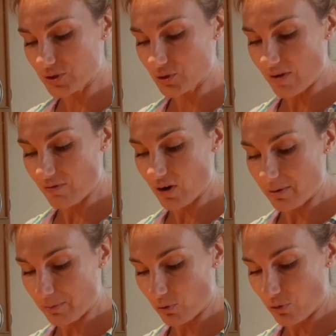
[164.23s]
So I've
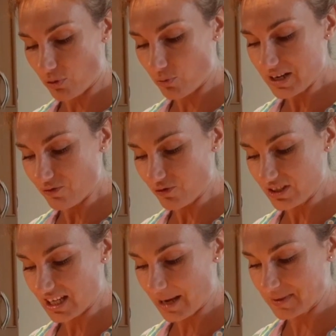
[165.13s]
got about 3
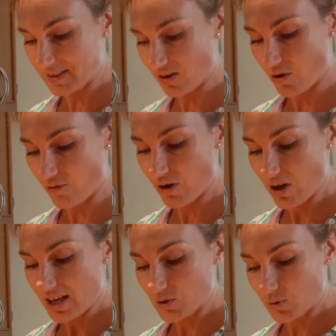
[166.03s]
different types of
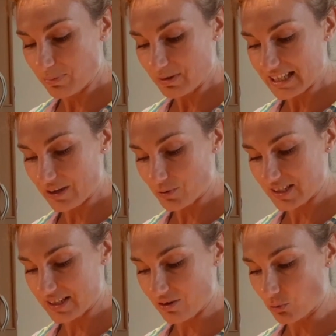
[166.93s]
sweet
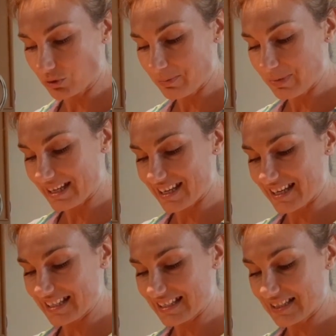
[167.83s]
potatoes here, only
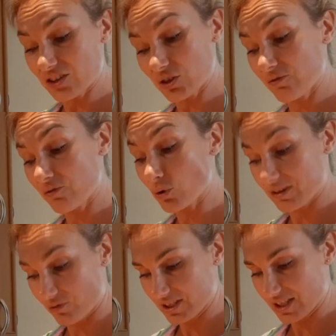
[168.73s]
because, actually 4
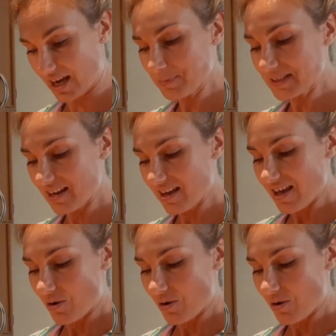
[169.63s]
different types,